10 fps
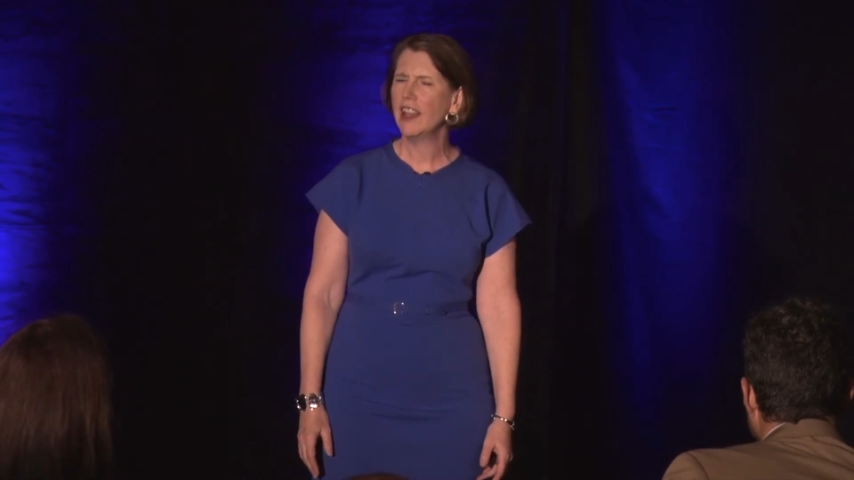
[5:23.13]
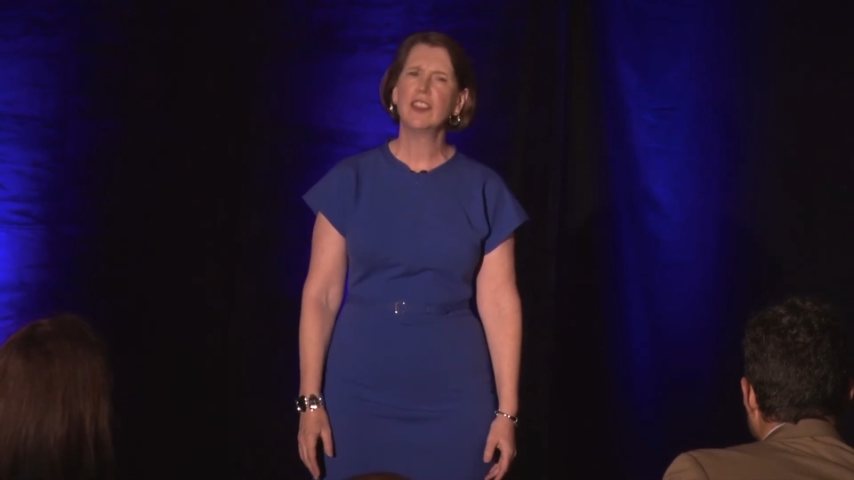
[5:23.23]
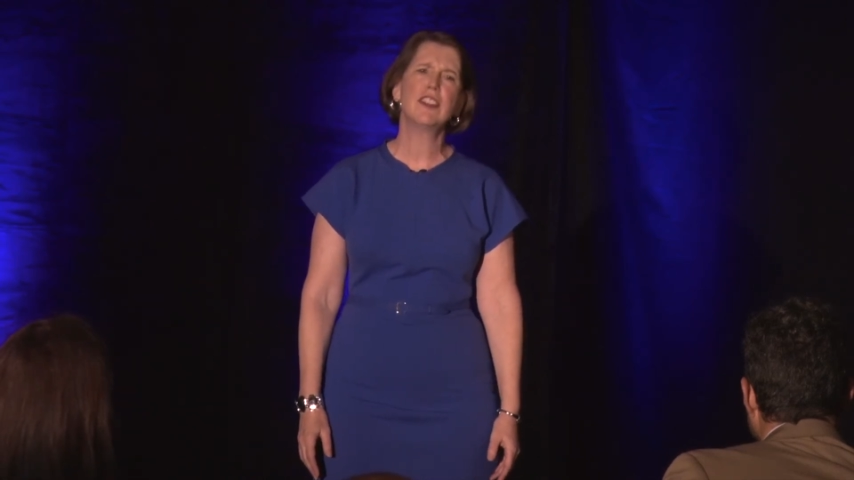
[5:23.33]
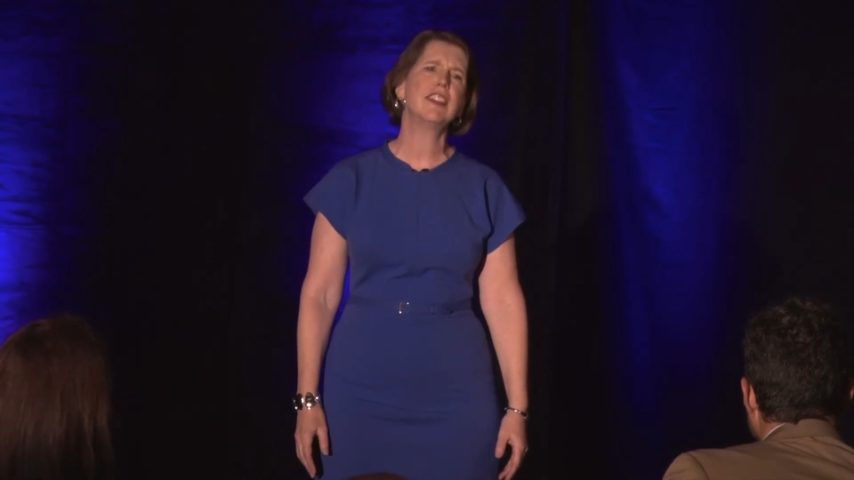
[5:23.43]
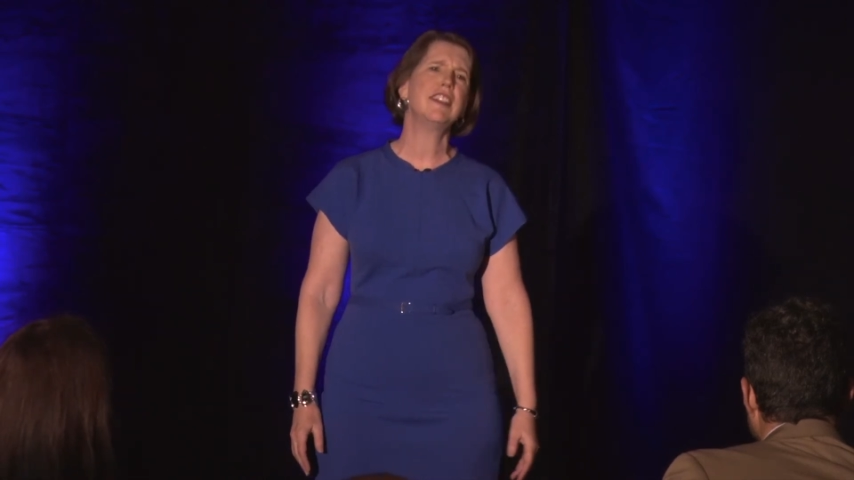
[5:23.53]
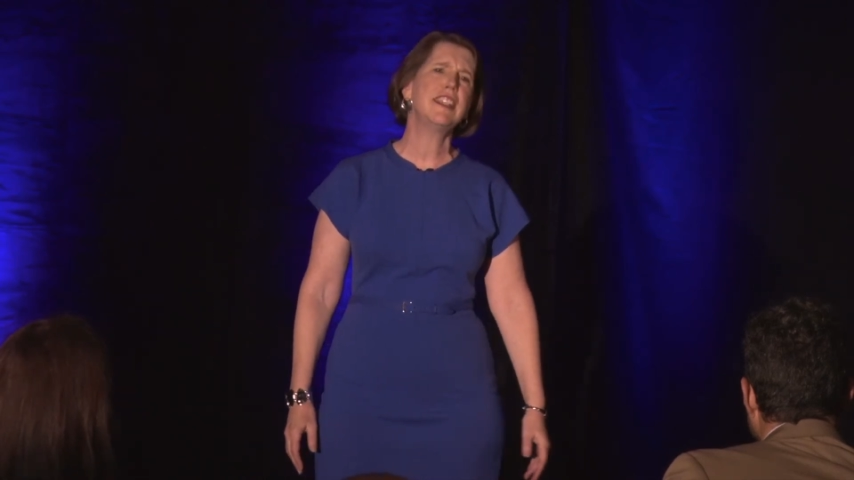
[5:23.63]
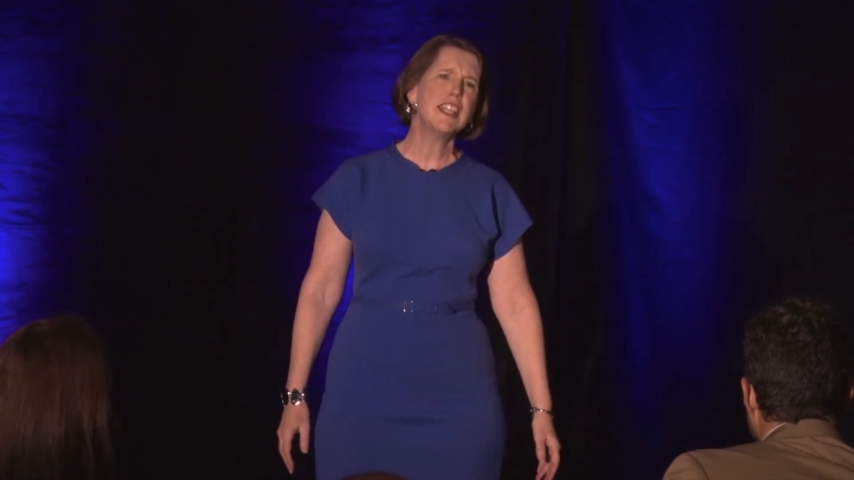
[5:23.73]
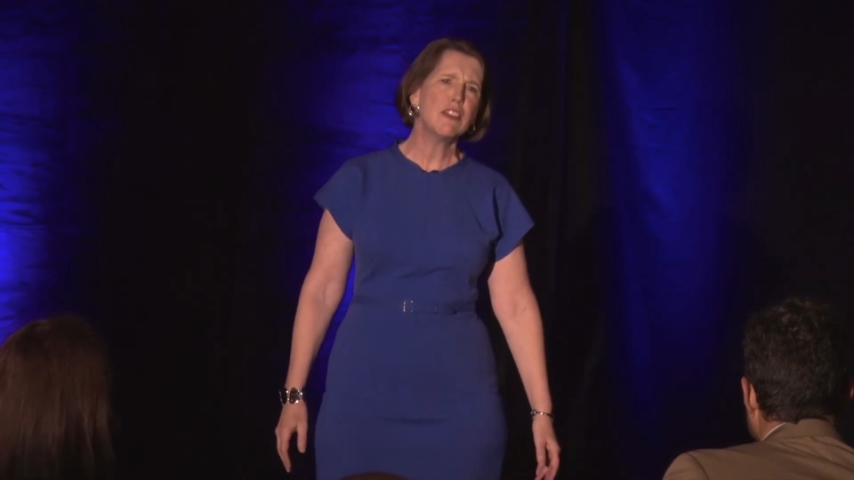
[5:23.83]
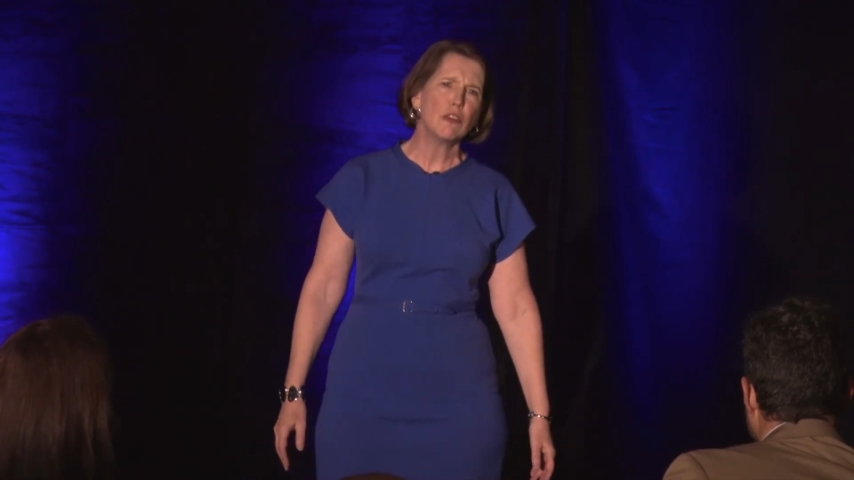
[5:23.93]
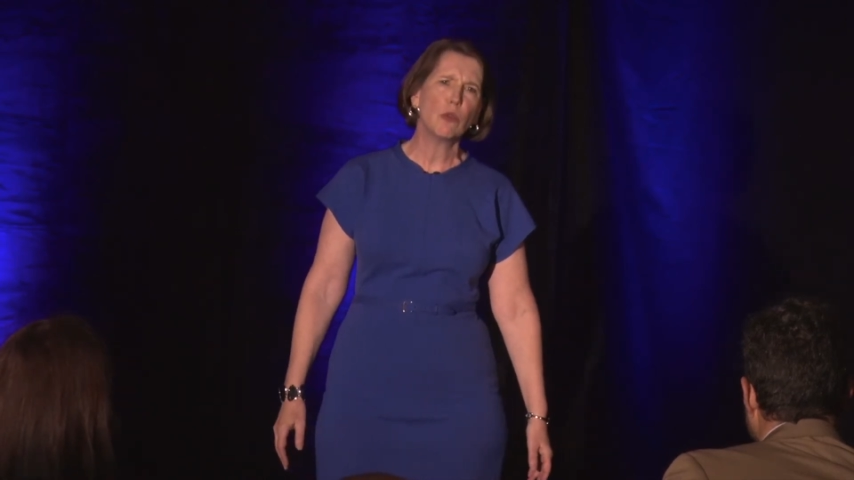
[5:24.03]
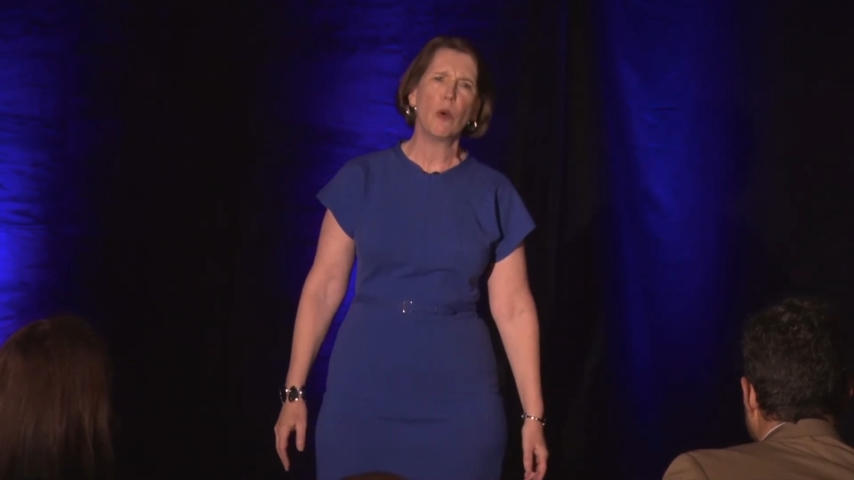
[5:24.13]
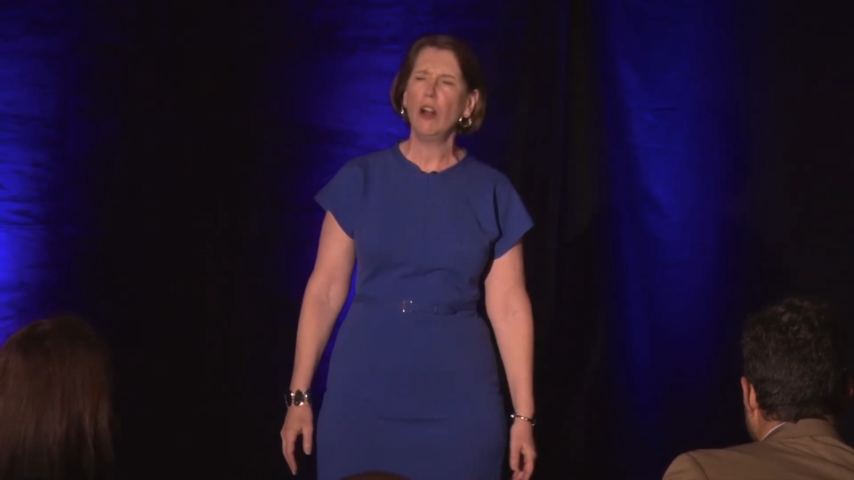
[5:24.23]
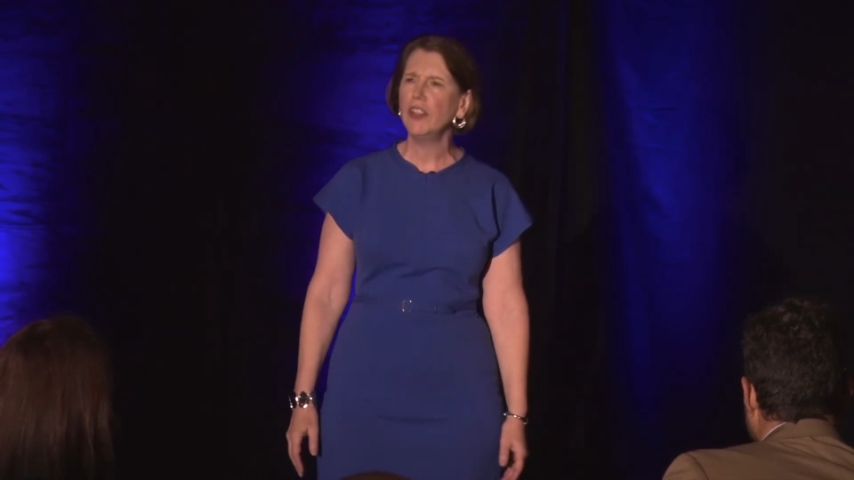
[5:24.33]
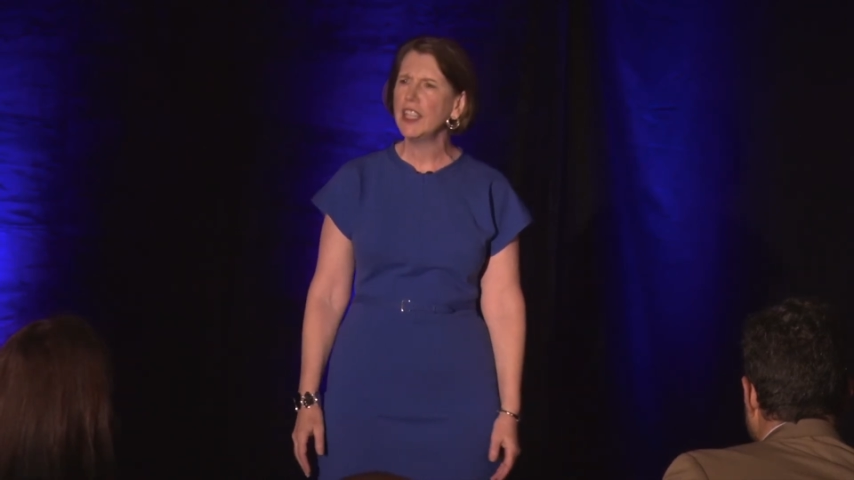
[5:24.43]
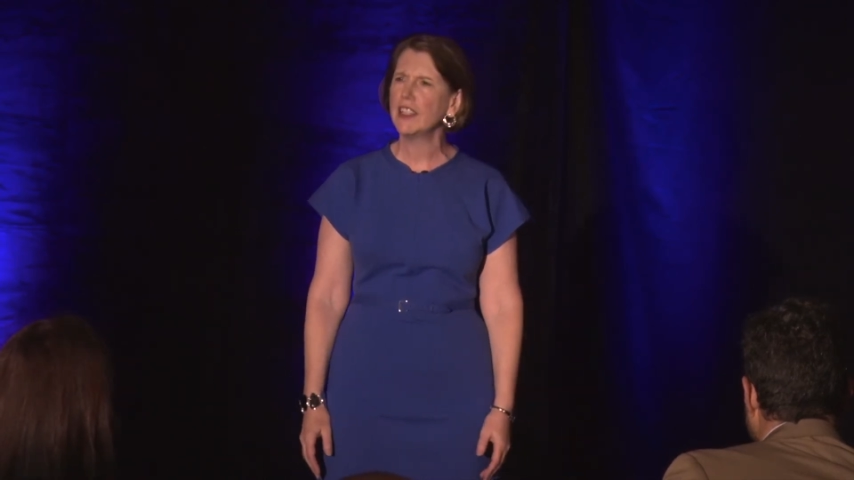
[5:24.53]
that steal
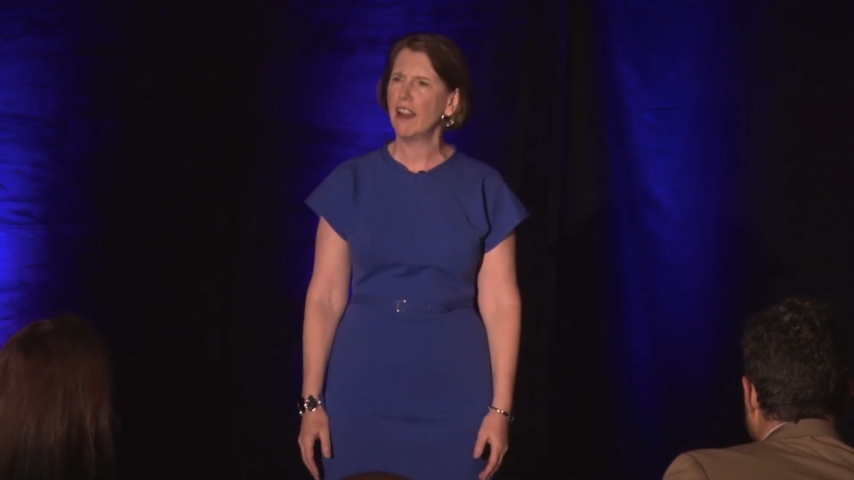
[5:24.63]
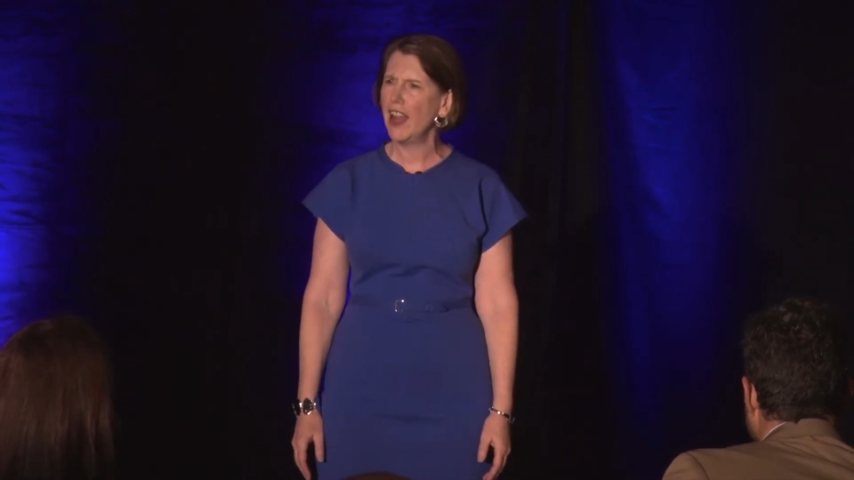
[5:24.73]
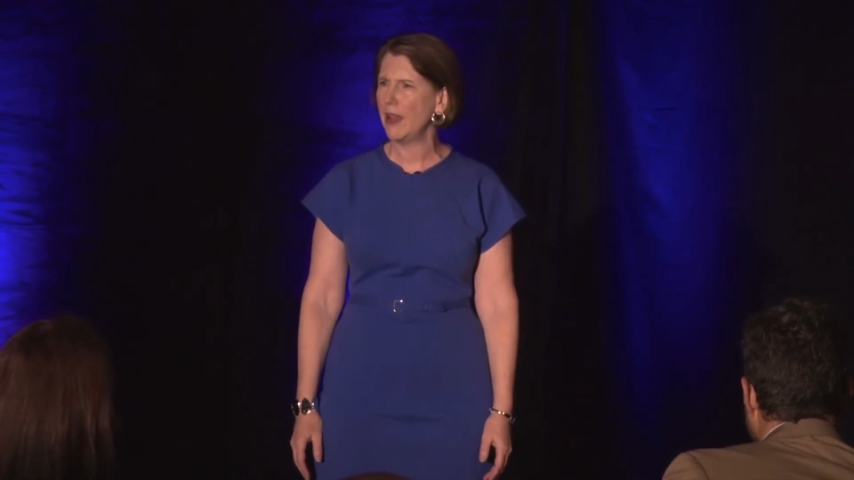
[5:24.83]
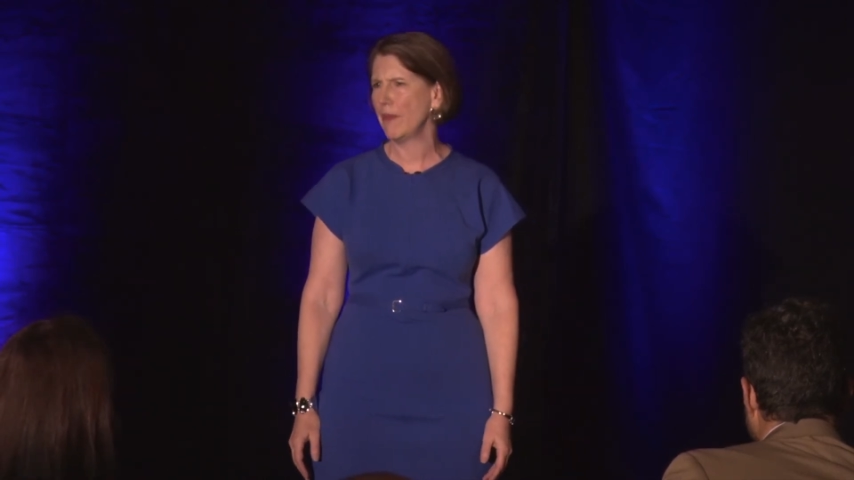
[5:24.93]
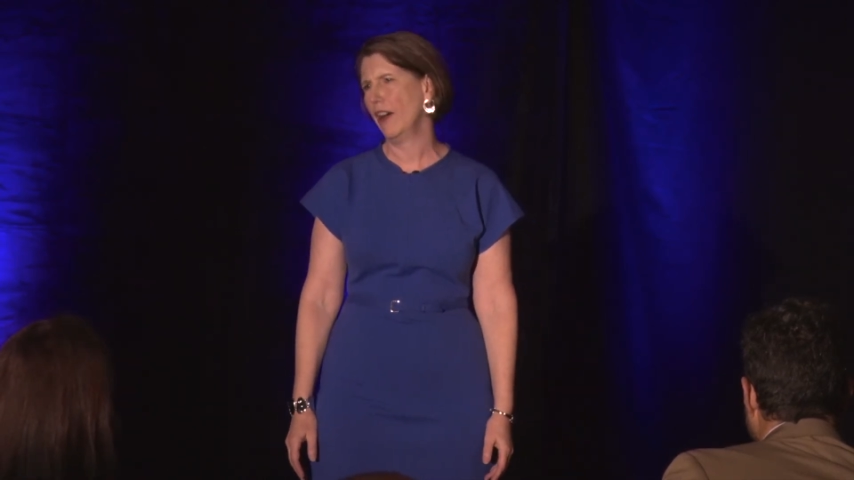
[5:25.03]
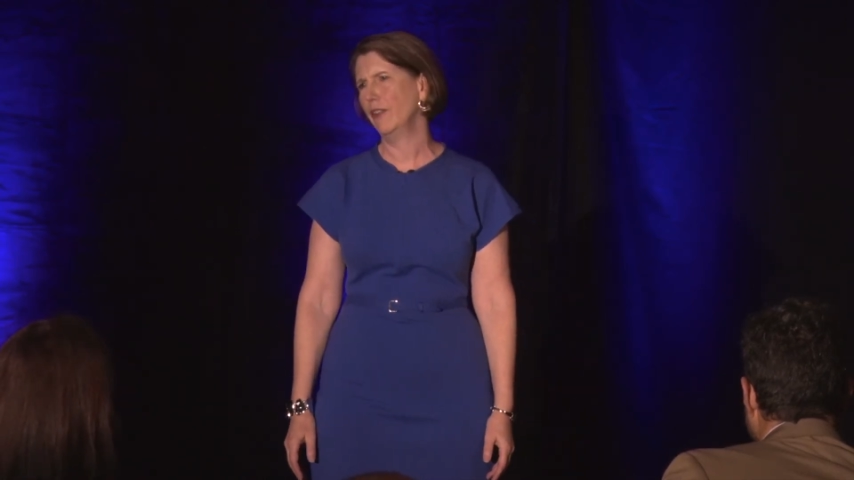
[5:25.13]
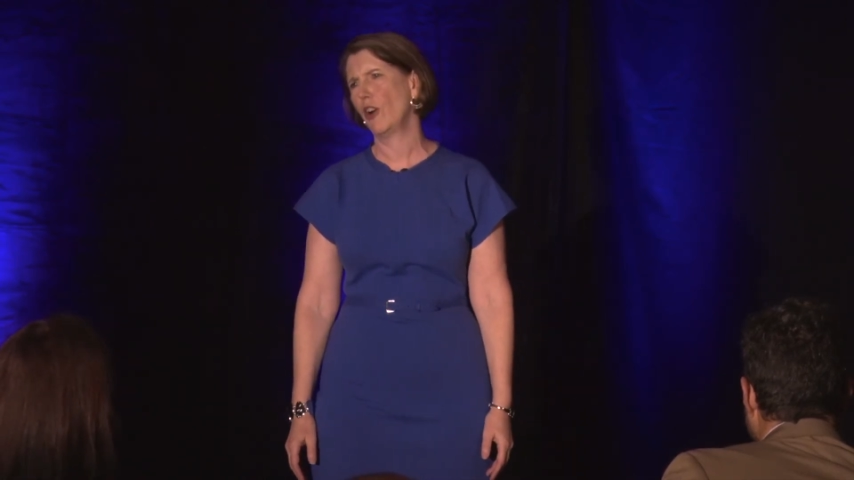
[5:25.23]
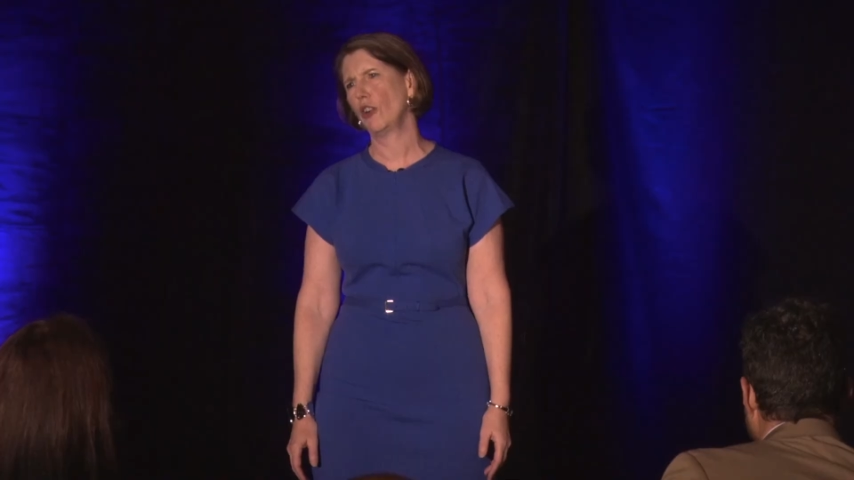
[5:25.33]
quality time out of